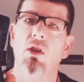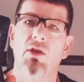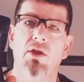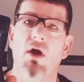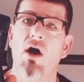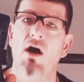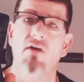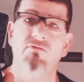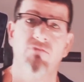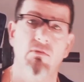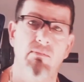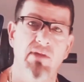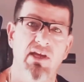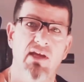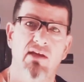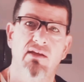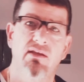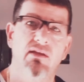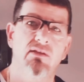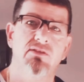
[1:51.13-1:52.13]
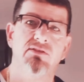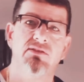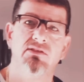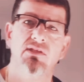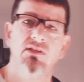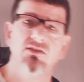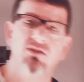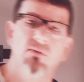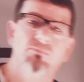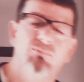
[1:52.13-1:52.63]
off of me, and it's
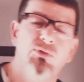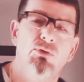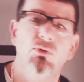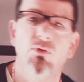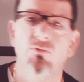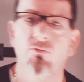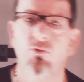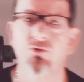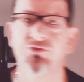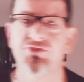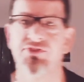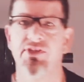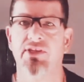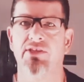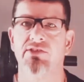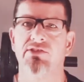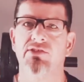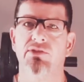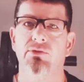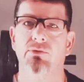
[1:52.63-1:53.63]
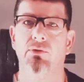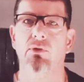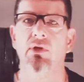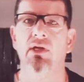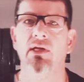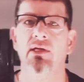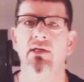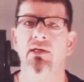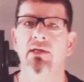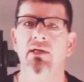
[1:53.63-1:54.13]
such a beautiful scent too.
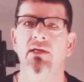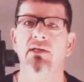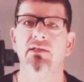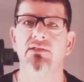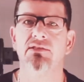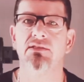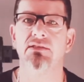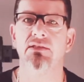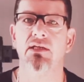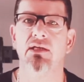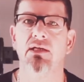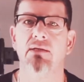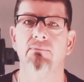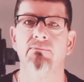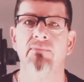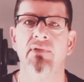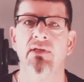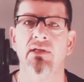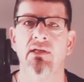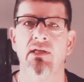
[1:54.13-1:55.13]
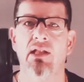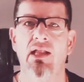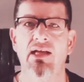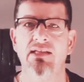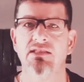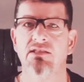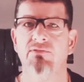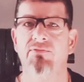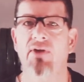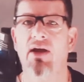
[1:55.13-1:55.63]
It's um,
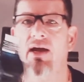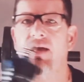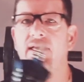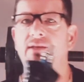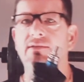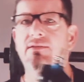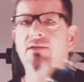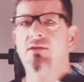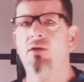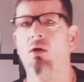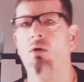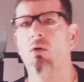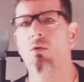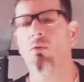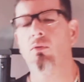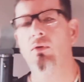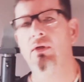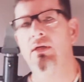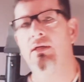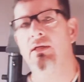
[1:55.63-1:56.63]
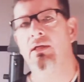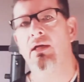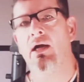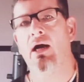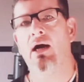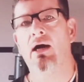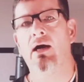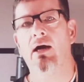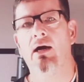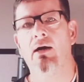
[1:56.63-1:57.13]
classified, you know,
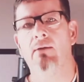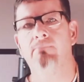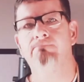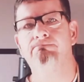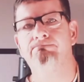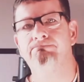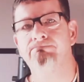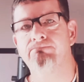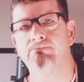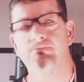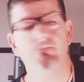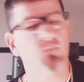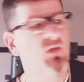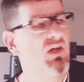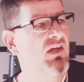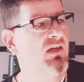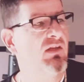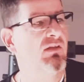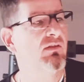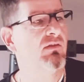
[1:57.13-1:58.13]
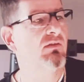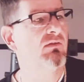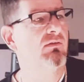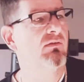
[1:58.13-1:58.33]
uh, in